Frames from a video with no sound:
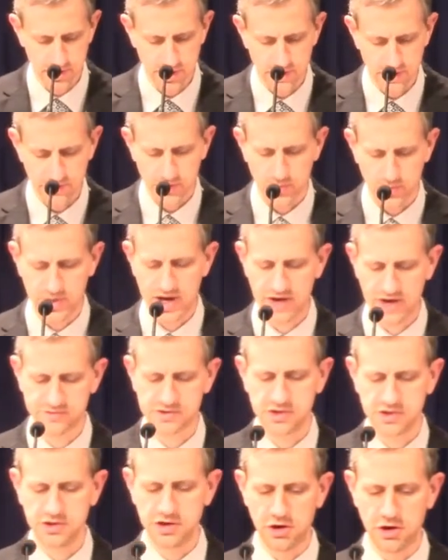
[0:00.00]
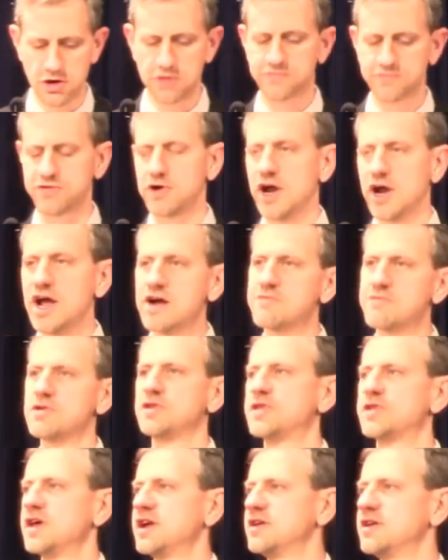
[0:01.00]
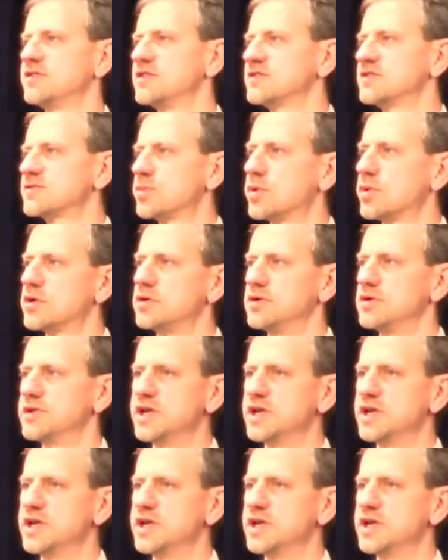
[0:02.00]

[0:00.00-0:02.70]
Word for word: we have to yearn for everything in this world,